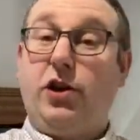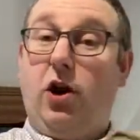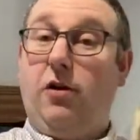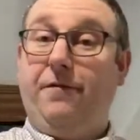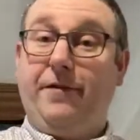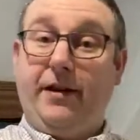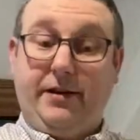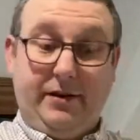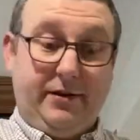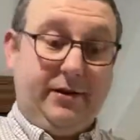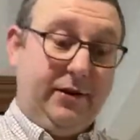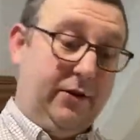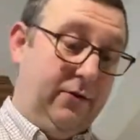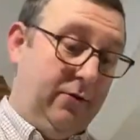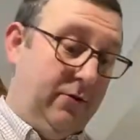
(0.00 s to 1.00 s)
offered
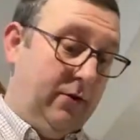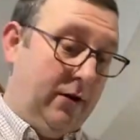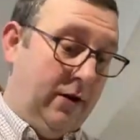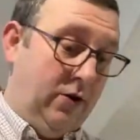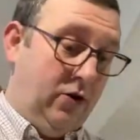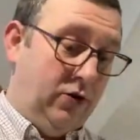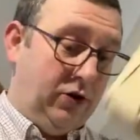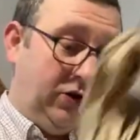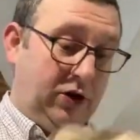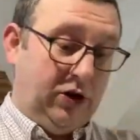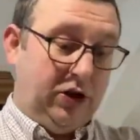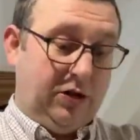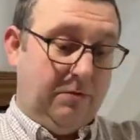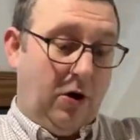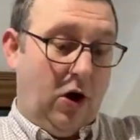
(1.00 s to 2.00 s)
to us
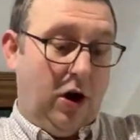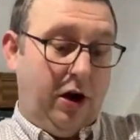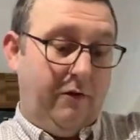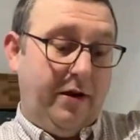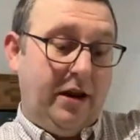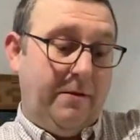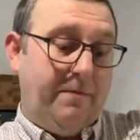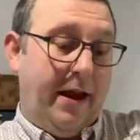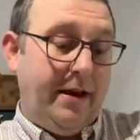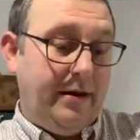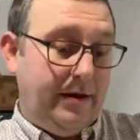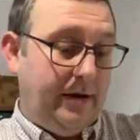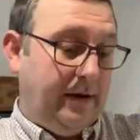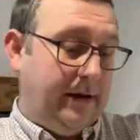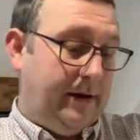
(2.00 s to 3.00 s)
smaller
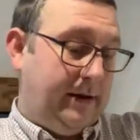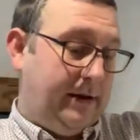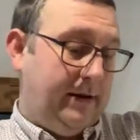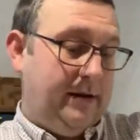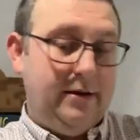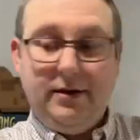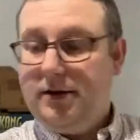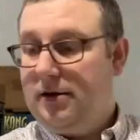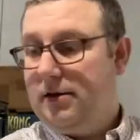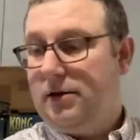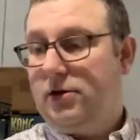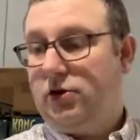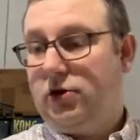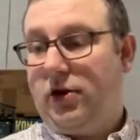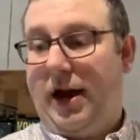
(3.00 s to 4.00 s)
independents,
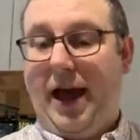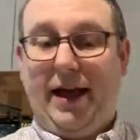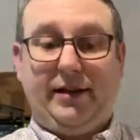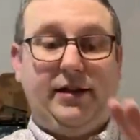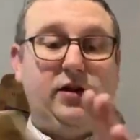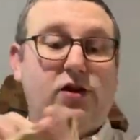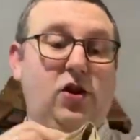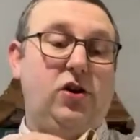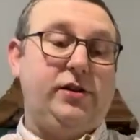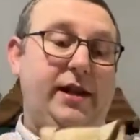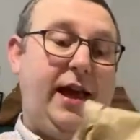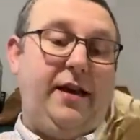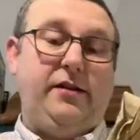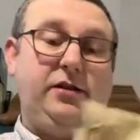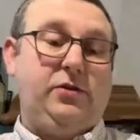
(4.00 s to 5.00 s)
so I had to source it
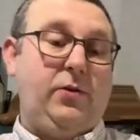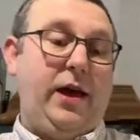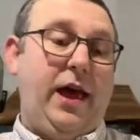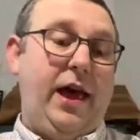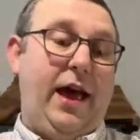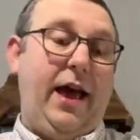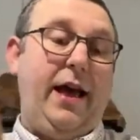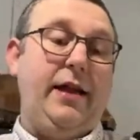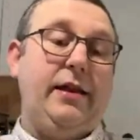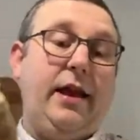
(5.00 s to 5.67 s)
elsewhere, and